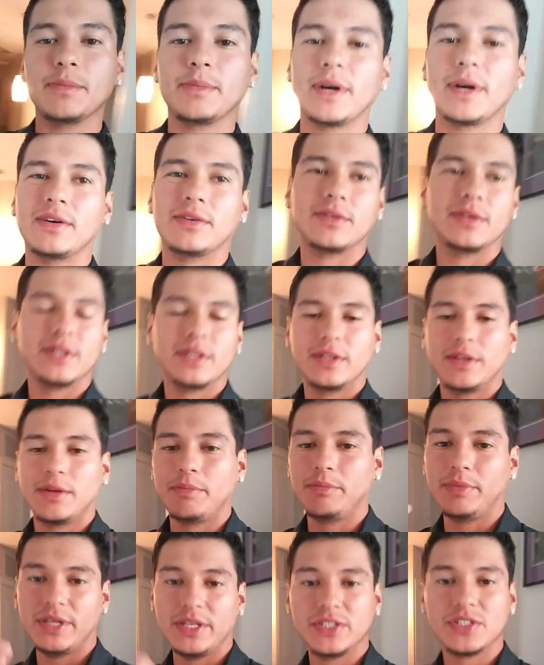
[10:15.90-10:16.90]
about
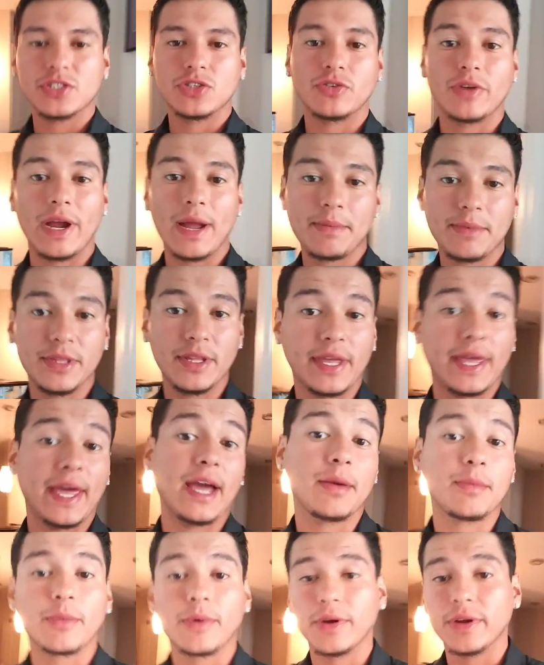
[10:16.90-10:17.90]
me just grabbing the
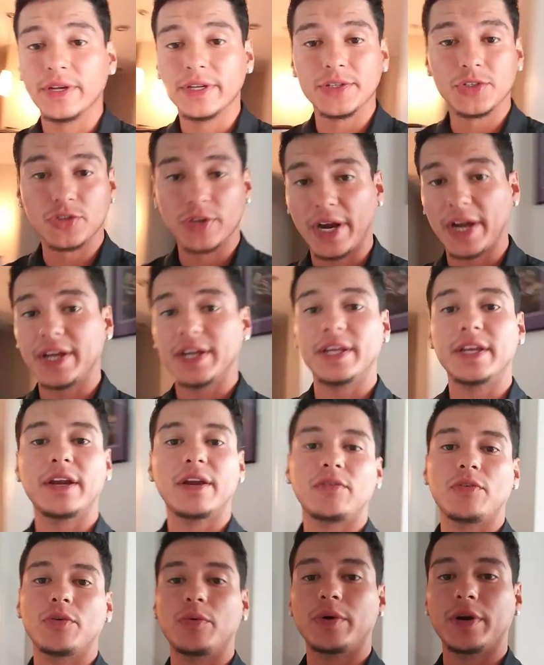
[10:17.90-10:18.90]
camera and dragging it
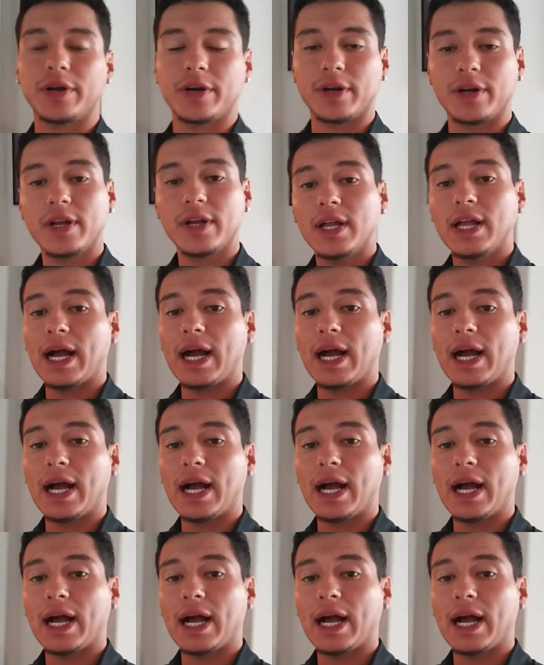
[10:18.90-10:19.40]
everywhere.